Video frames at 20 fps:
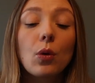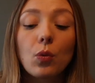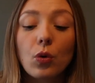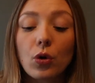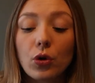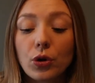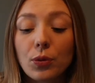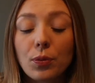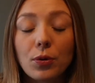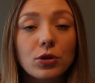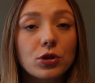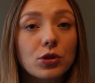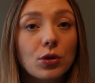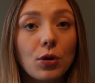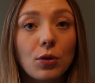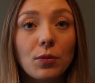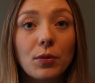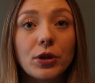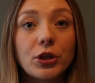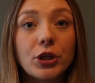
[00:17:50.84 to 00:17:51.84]
We're going to put
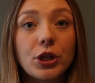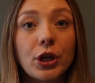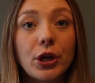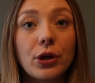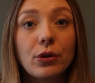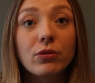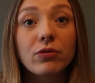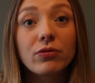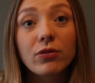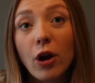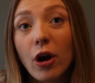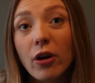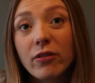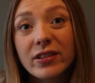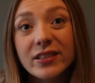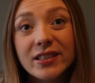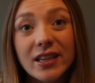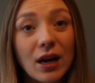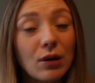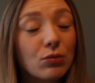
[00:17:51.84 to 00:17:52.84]
some new
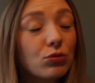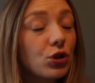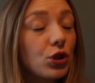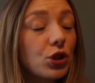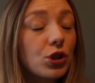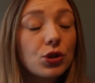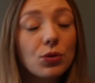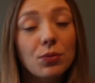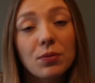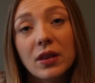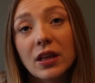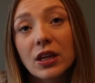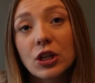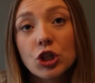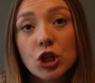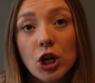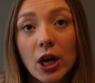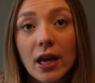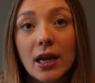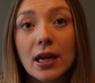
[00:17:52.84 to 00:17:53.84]
flooring down, just something
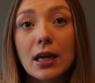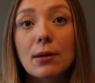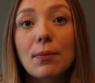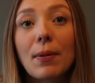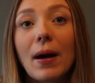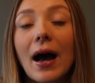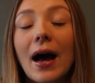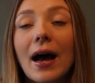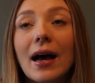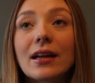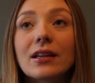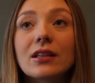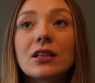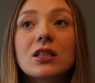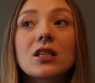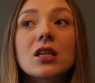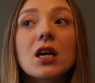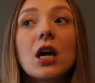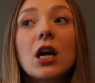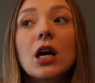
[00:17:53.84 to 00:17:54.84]
cheap,
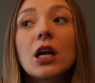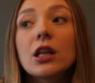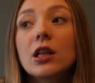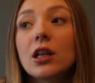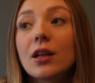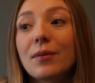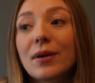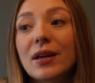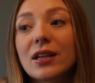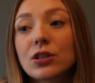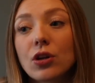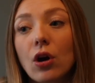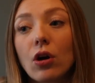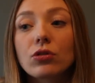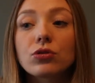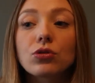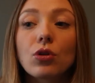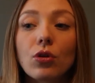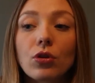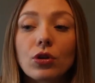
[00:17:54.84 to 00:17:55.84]
and Louis is
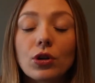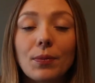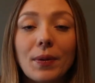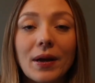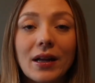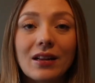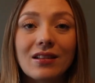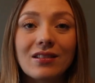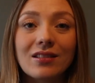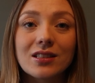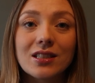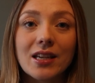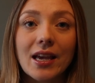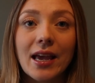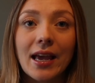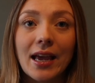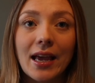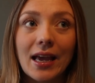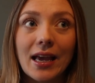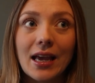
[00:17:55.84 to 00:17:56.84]
also going to build
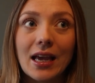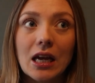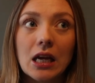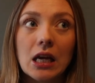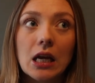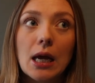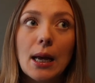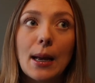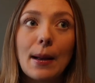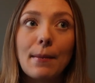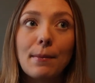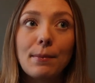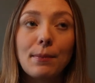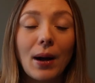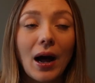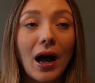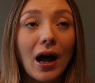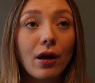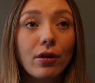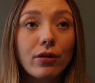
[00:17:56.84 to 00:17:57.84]
a
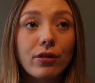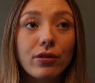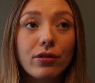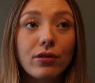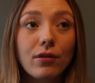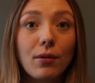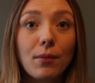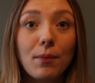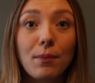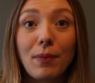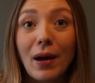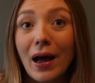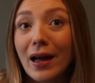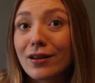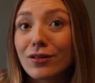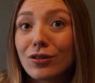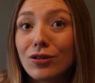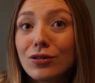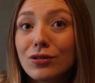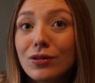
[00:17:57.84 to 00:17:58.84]
bath
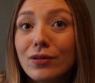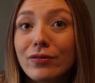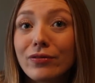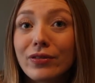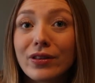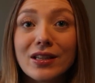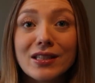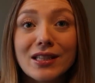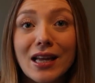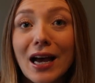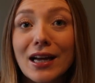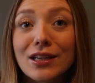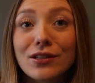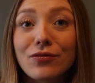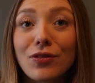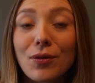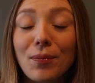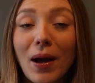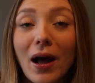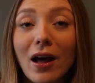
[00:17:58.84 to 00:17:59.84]
panel for the side
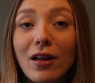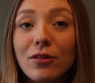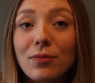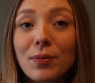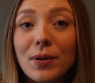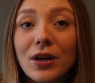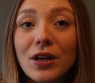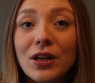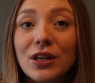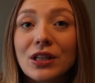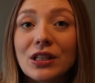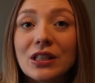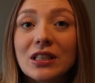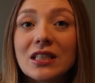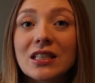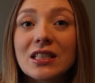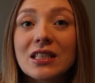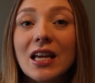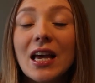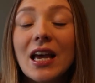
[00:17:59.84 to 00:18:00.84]
of the bath,
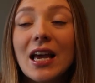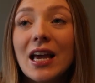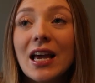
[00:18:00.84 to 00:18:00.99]
because